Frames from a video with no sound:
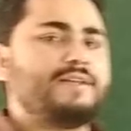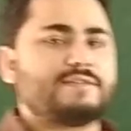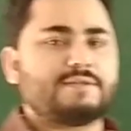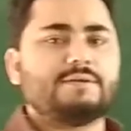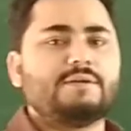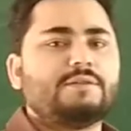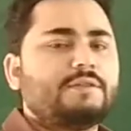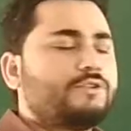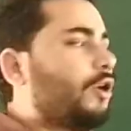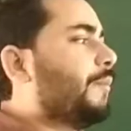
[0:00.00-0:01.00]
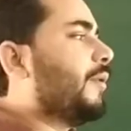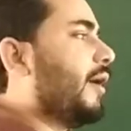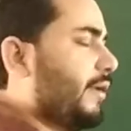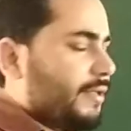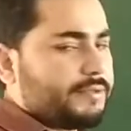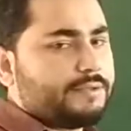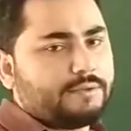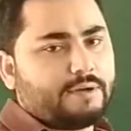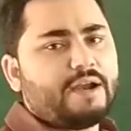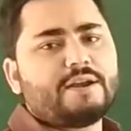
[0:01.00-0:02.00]
is, the top land is,
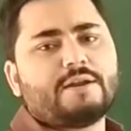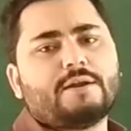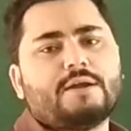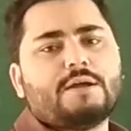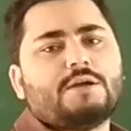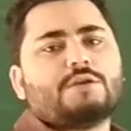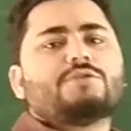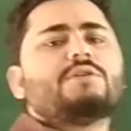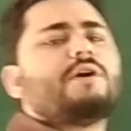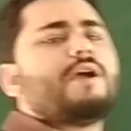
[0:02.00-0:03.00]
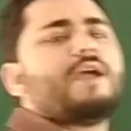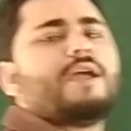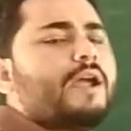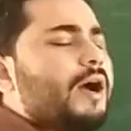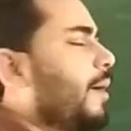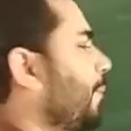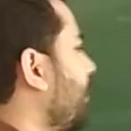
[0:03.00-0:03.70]
right? So a